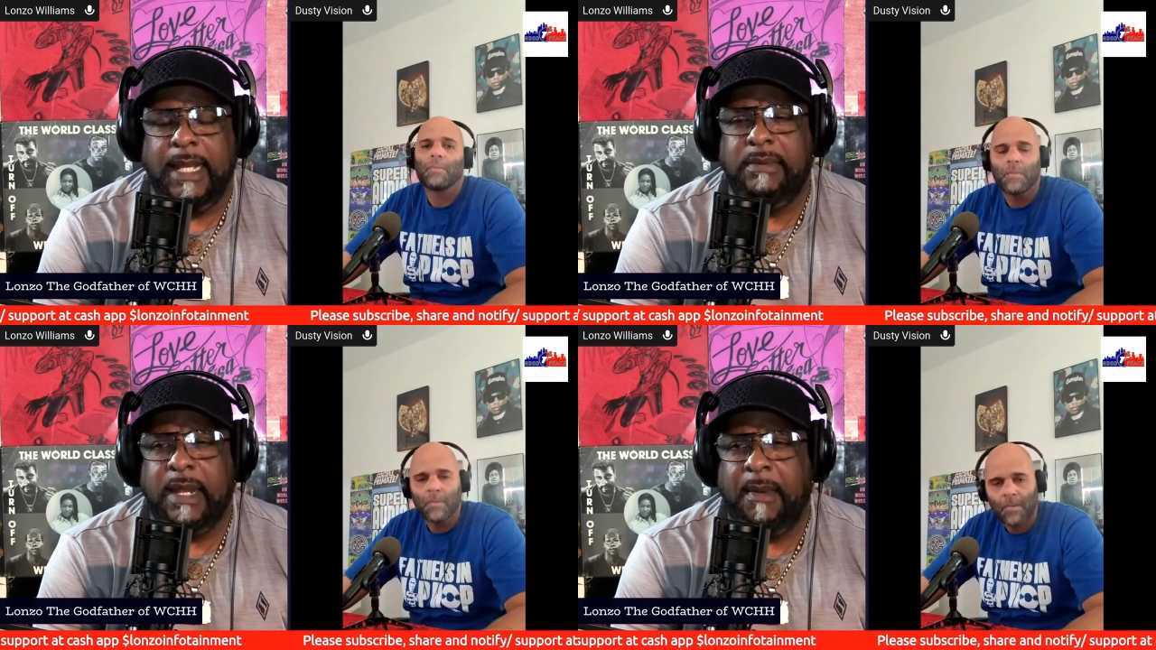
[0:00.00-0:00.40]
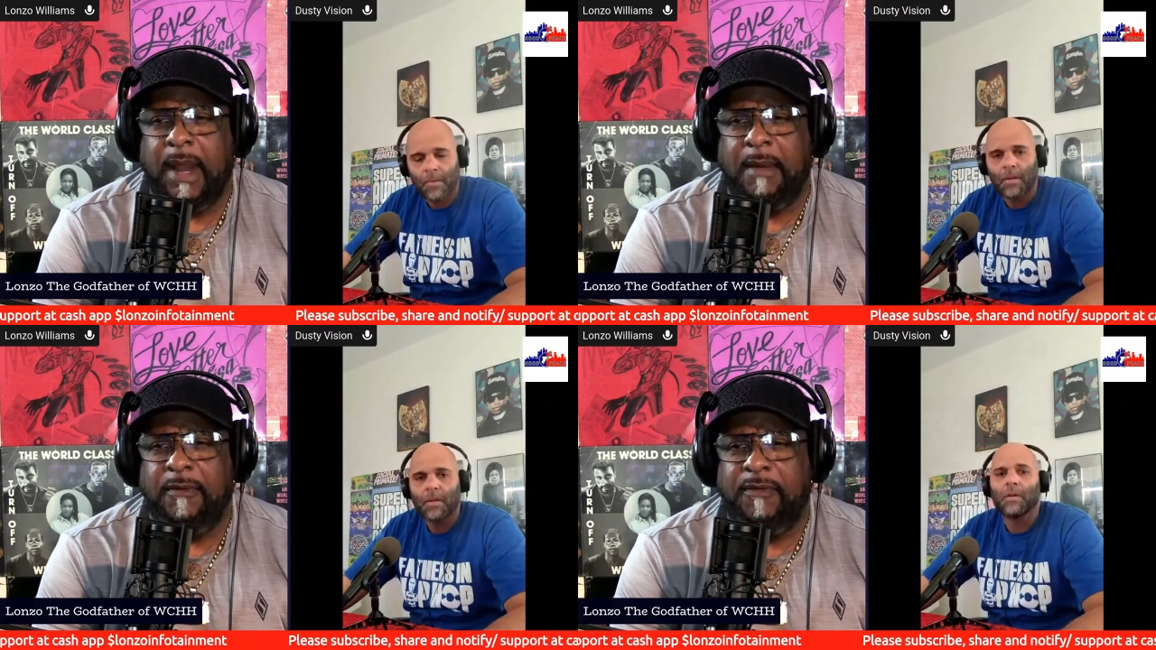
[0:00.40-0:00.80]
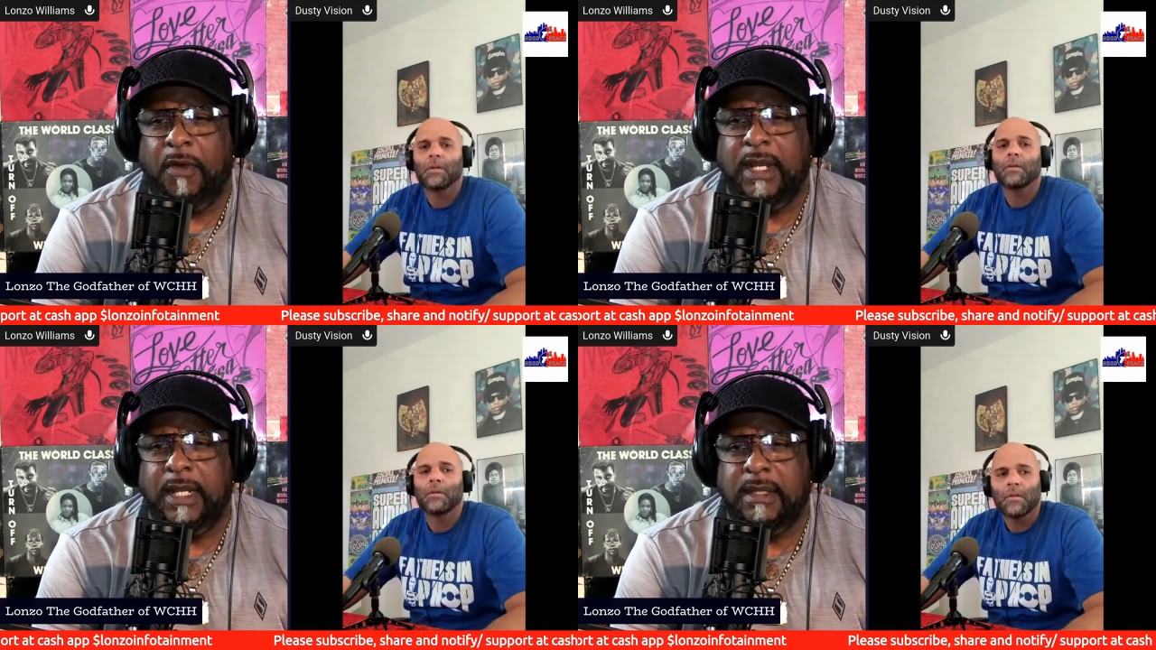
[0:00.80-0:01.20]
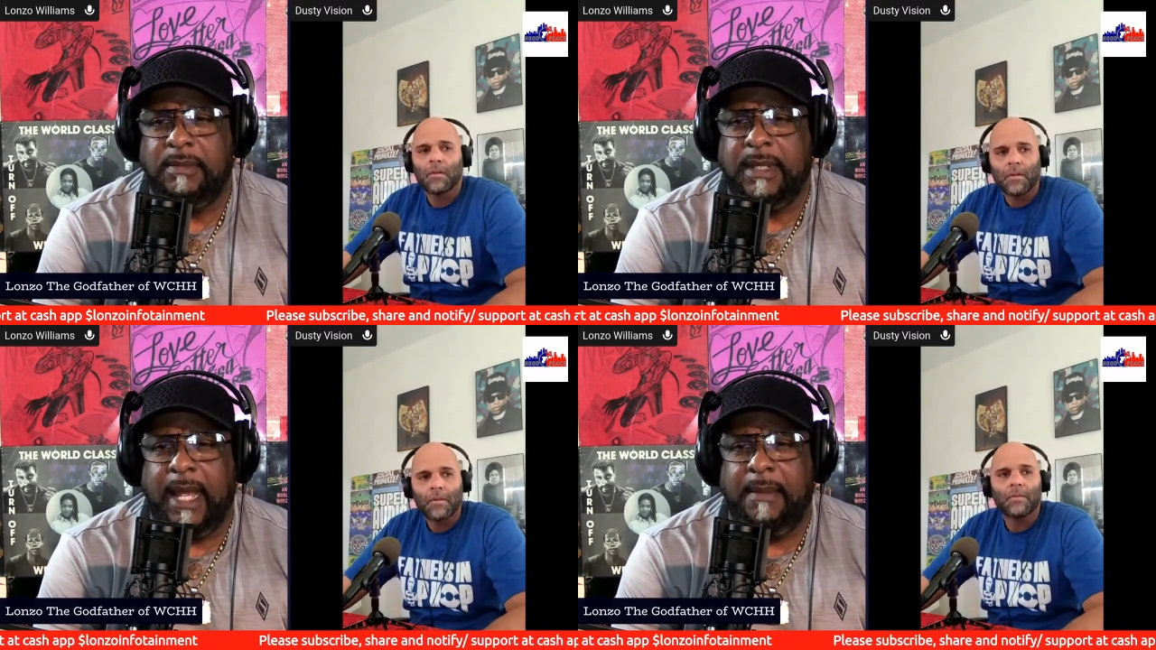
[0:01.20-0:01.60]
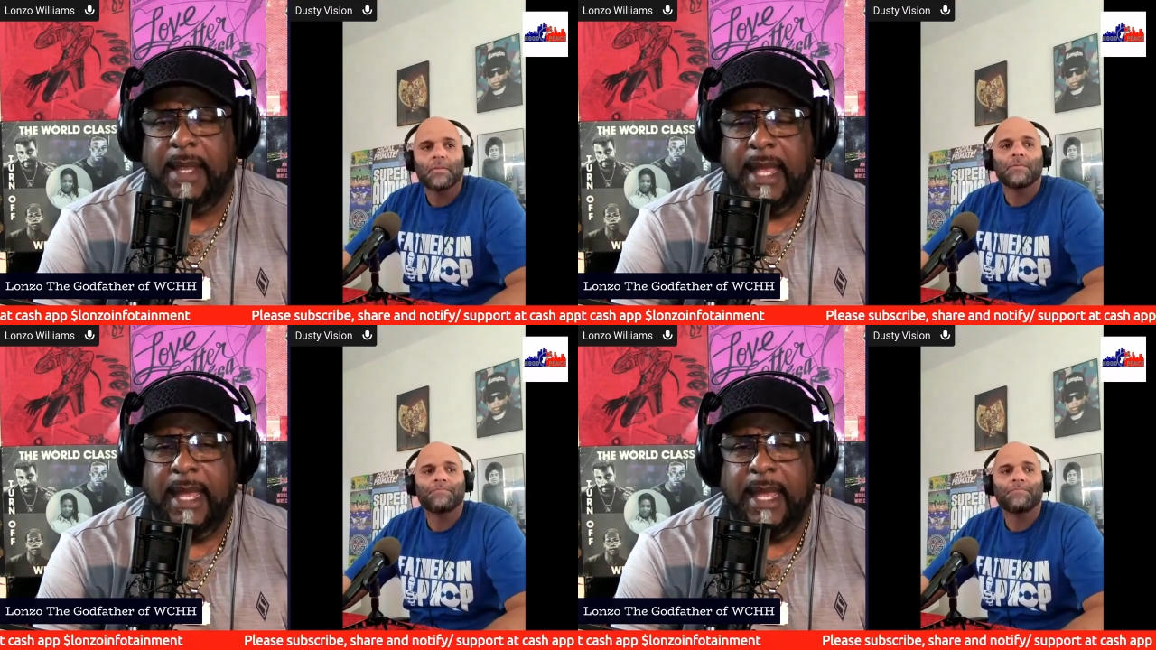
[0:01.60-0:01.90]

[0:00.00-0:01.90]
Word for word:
Speaker 1: He would come around before then, sometime,